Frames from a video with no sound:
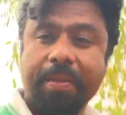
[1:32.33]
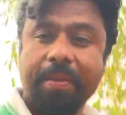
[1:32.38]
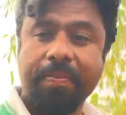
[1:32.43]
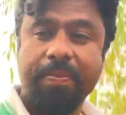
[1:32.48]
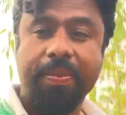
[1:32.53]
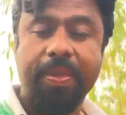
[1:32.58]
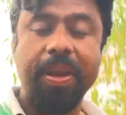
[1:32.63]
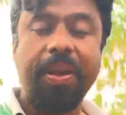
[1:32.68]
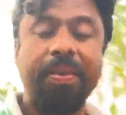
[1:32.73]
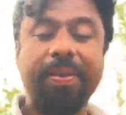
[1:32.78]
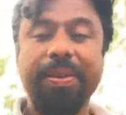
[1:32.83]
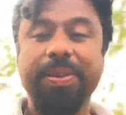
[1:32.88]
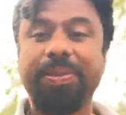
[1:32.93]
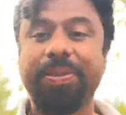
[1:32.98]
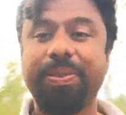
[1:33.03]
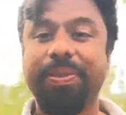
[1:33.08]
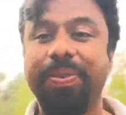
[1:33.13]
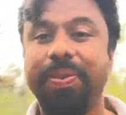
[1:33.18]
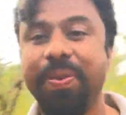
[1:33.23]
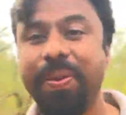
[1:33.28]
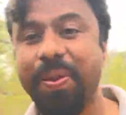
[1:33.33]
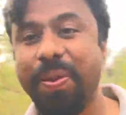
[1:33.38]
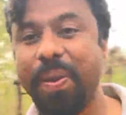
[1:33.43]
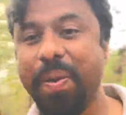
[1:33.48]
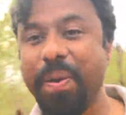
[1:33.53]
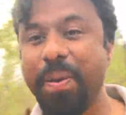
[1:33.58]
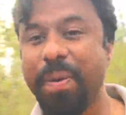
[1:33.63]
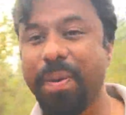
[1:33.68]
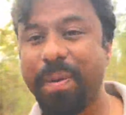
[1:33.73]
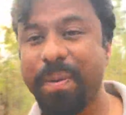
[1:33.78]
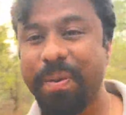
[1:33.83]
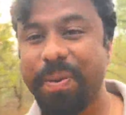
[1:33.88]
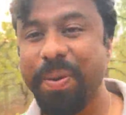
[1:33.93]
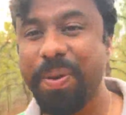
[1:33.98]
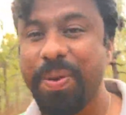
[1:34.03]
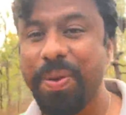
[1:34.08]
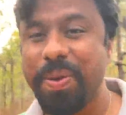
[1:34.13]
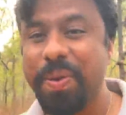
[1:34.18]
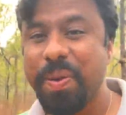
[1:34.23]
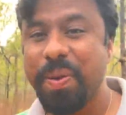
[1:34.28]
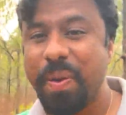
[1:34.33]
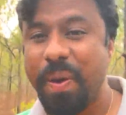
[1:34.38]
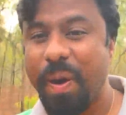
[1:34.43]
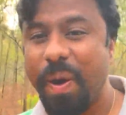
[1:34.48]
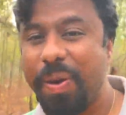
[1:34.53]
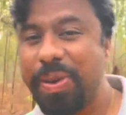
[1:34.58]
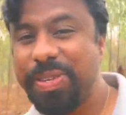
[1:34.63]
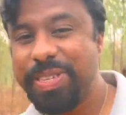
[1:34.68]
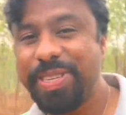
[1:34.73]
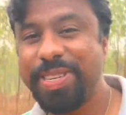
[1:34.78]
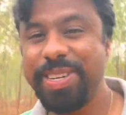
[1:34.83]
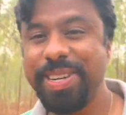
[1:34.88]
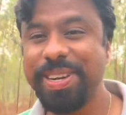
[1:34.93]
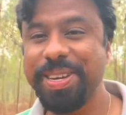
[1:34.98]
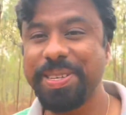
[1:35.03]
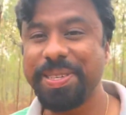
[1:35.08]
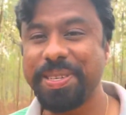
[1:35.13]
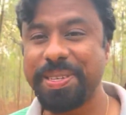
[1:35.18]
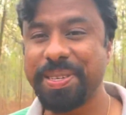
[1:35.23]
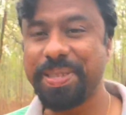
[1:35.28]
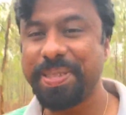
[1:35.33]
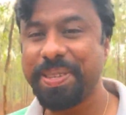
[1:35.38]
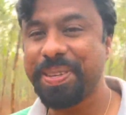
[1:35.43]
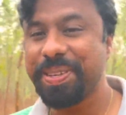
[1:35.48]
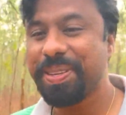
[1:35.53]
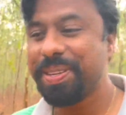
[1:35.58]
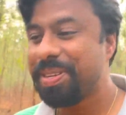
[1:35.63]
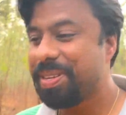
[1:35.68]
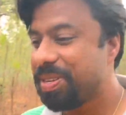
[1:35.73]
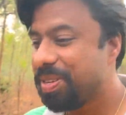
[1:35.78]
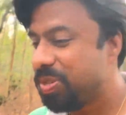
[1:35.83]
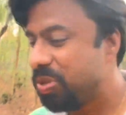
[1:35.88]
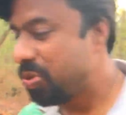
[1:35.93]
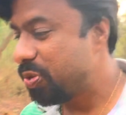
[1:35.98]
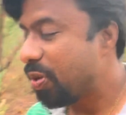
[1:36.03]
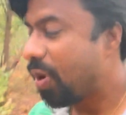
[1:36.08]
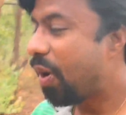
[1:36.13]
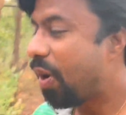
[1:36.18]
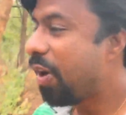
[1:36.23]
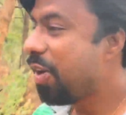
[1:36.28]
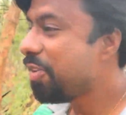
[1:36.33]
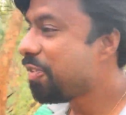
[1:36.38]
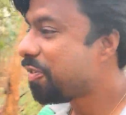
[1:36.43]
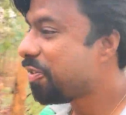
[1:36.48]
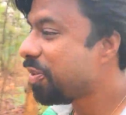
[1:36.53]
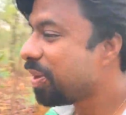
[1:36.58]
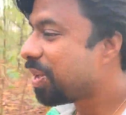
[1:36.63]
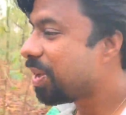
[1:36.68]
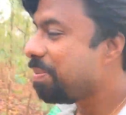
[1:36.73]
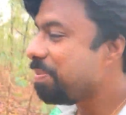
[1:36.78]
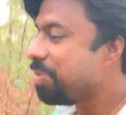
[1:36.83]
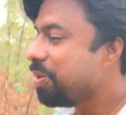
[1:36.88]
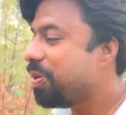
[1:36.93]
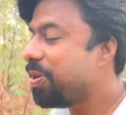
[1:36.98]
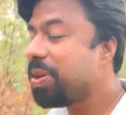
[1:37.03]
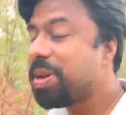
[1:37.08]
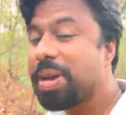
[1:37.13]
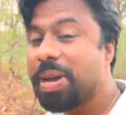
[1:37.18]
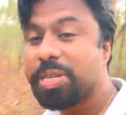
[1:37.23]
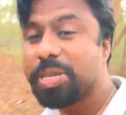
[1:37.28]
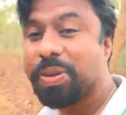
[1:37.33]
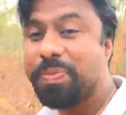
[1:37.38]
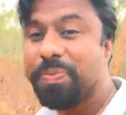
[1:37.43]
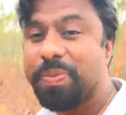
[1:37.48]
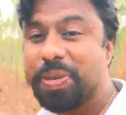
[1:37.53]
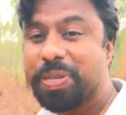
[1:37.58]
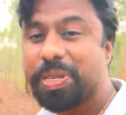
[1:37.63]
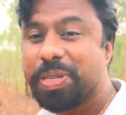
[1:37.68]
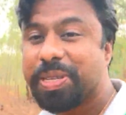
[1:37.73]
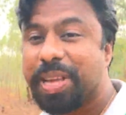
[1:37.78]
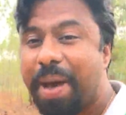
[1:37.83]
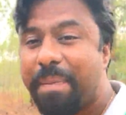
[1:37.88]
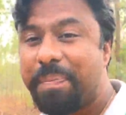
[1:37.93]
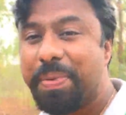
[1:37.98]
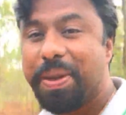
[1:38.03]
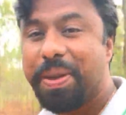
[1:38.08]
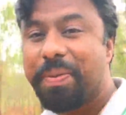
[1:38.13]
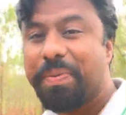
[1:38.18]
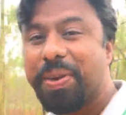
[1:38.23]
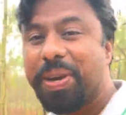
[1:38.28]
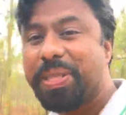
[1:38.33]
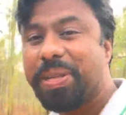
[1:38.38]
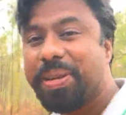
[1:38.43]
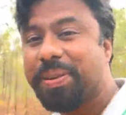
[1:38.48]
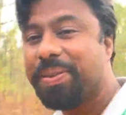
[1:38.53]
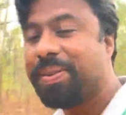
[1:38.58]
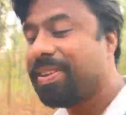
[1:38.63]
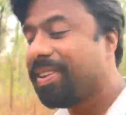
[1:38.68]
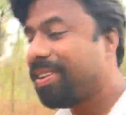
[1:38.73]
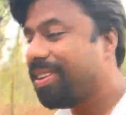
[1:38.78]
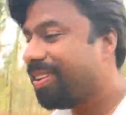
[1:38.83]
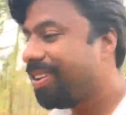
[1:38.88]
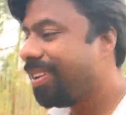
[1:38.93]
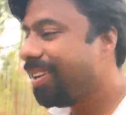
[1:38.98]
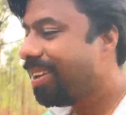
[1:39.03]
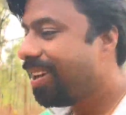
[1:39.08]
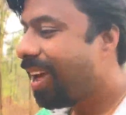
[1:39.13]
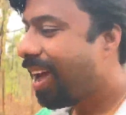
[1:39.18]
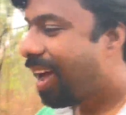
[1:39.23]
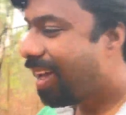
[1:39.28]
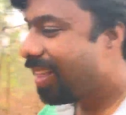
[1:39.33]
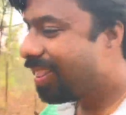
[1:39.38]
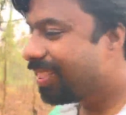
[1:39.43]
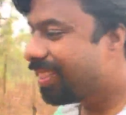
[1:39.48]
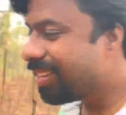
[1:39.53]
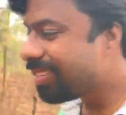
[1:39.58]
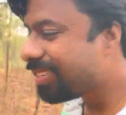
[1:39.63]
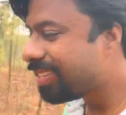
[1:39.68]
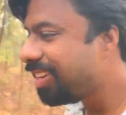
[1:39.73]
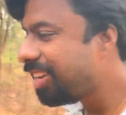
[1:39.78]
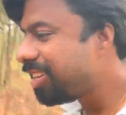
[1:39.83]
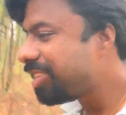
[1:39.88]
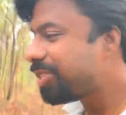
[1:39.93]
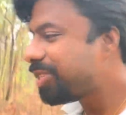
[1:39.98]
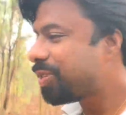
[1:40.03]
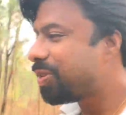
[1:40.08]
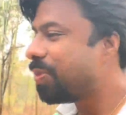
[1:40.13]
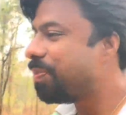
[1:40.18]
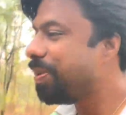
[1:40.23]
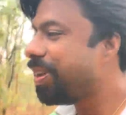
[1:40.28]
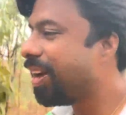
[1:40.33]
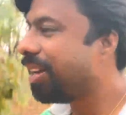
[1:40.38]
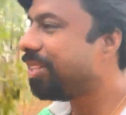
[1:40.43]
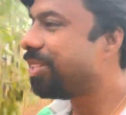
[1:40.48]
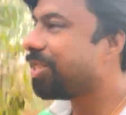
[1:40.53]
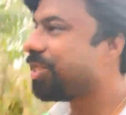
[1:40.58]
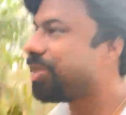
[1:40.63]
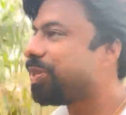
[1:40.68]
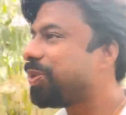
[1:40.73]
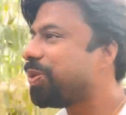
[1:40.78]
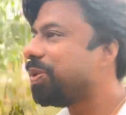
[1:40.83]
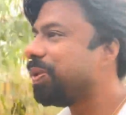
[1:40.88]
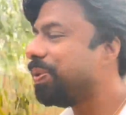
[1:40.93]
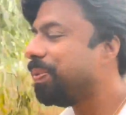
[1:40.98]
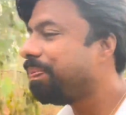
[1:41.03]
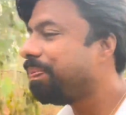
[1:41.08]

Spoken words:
There is no conscious, joyful communication which is happening within. And this needs to be understood.